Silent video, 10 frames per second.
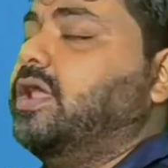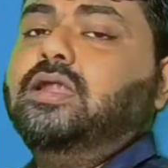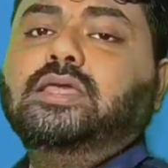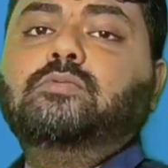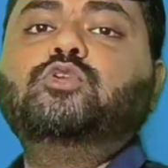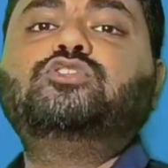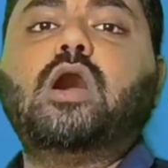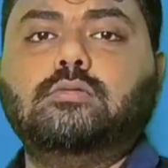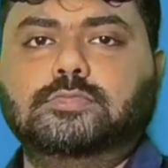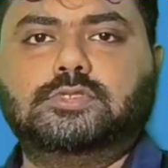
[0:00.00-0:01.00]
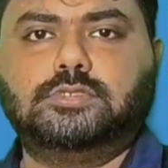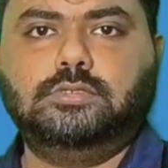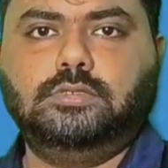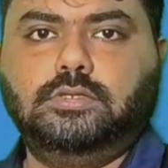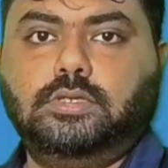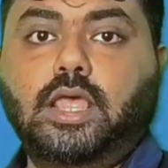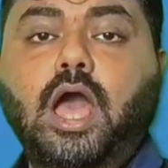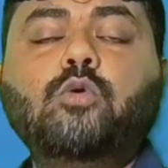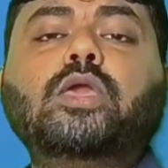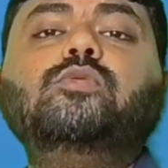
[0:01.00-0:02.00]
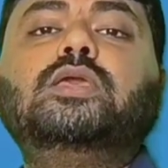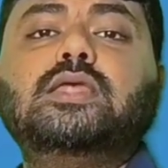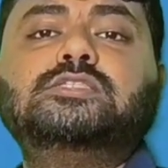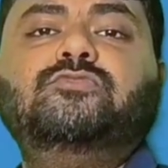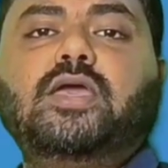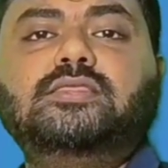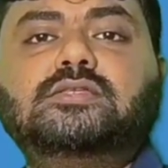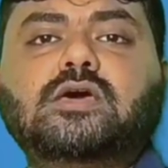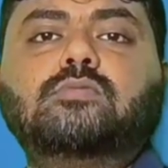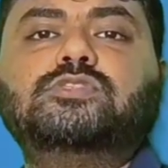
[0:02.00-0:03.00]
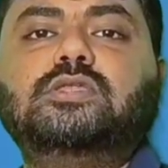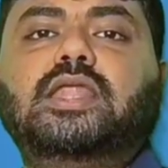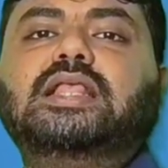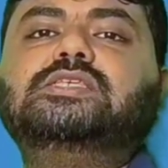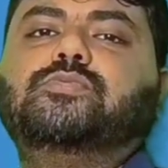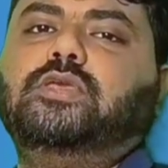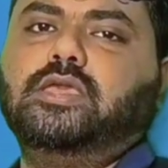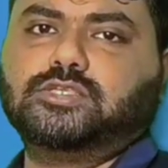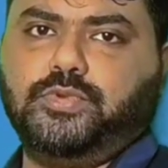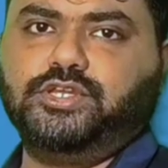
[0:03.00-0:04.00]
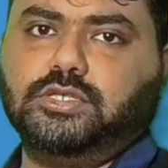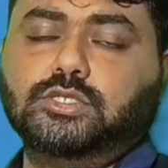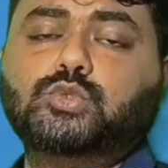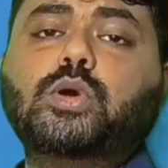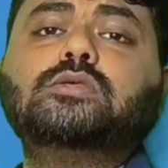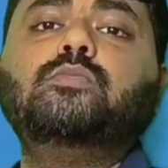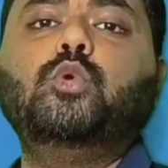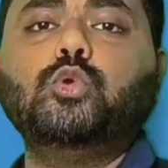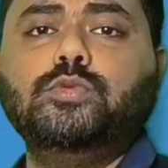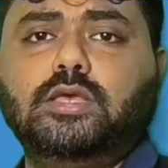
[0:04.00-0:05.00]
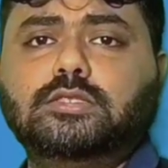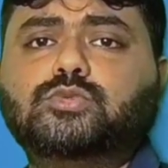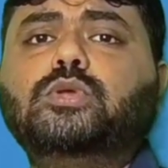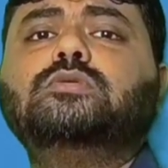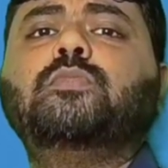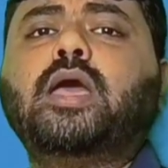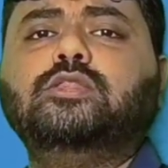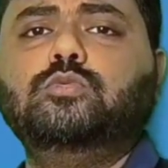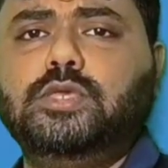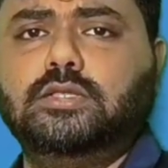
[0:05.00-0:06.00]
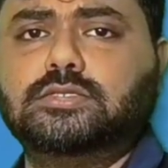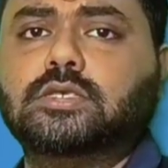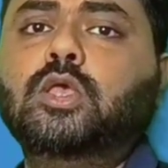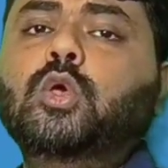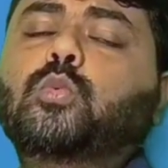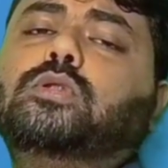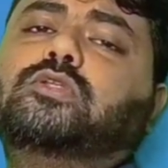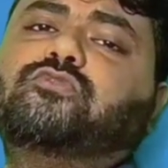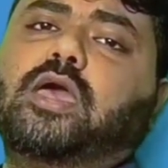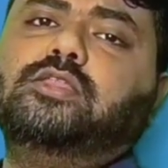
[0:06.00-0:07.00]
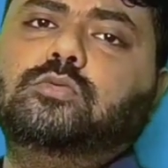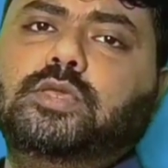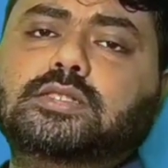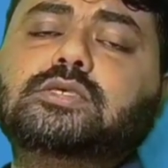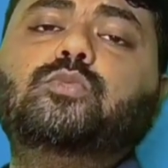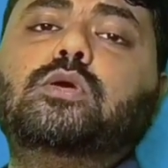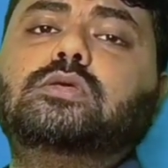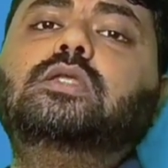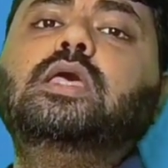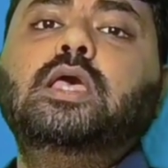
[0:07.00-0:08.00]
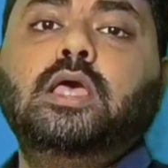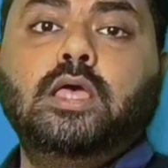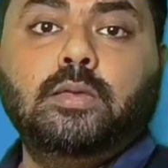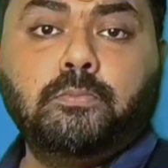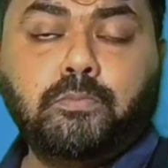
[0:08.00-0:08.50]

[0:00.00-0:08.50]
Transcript: We have learned about terms. How can we classify the terms in an algebraic expressions? What are monomials? What are binomials? What are trinomials? And what are